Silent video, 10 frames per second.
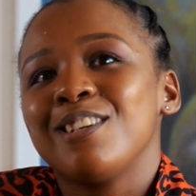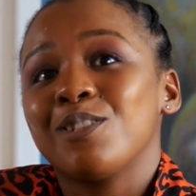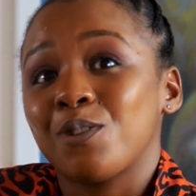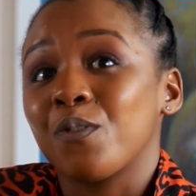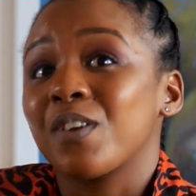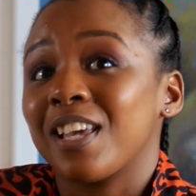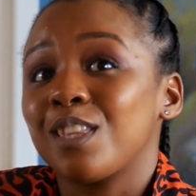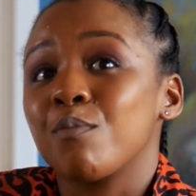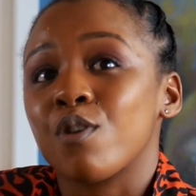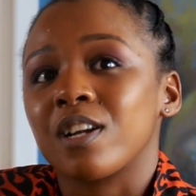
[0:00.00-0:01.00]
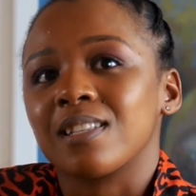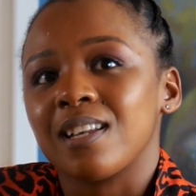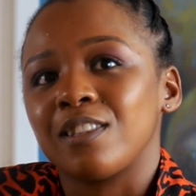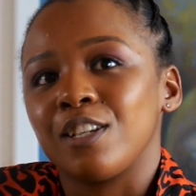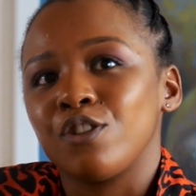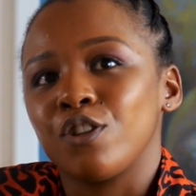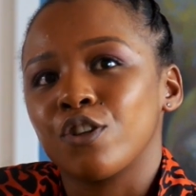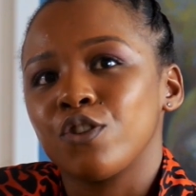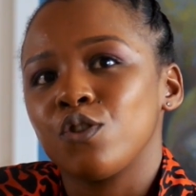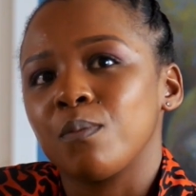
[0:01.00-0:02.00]
sort of get their products out there to the
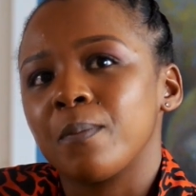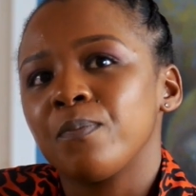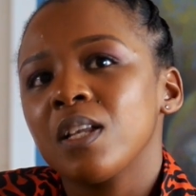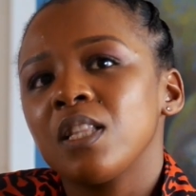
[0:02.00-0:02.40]
consumer.